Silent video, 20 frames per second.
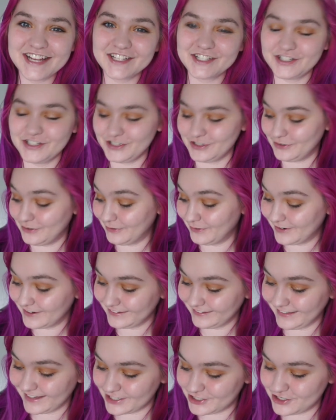to
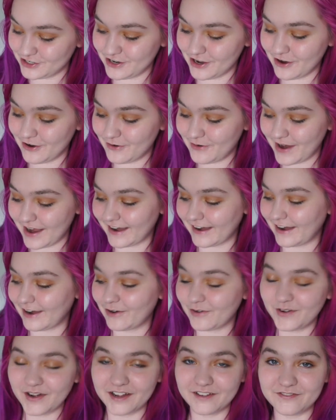let you know
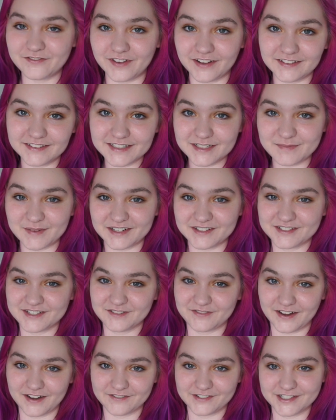how I felt about
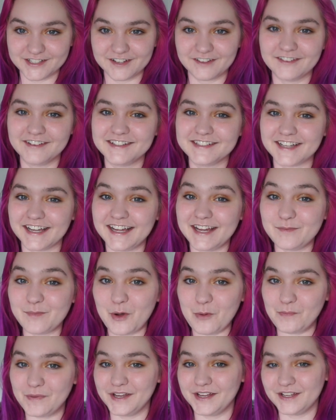Survivor Song, because I am
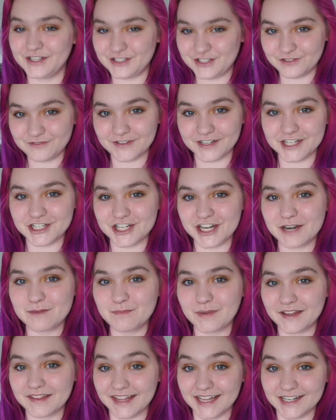hoping to finish it
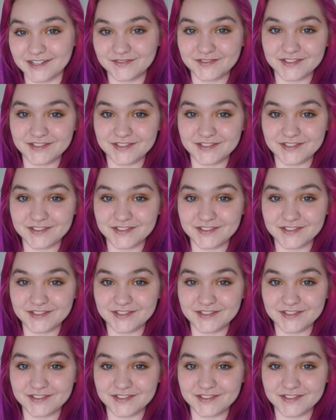by the end of